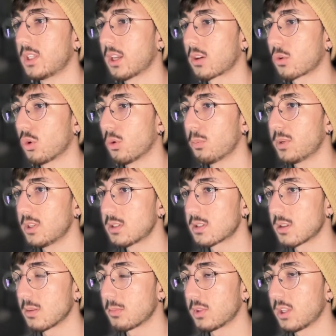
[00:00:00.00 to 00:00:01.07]
copy
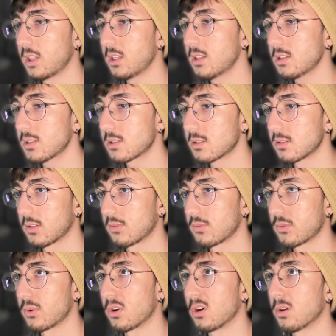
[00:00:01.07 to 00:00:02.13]
some things
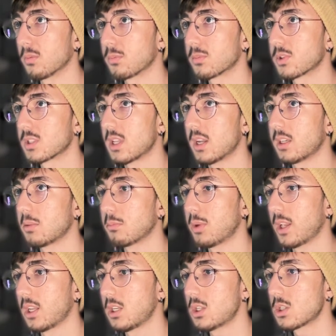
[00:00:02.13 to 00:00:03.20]
from sign in
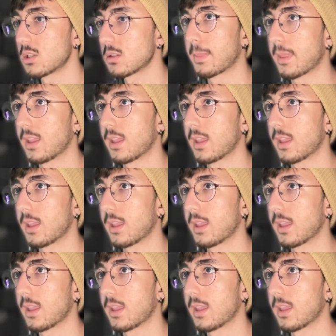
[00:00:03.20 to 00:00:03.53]
page.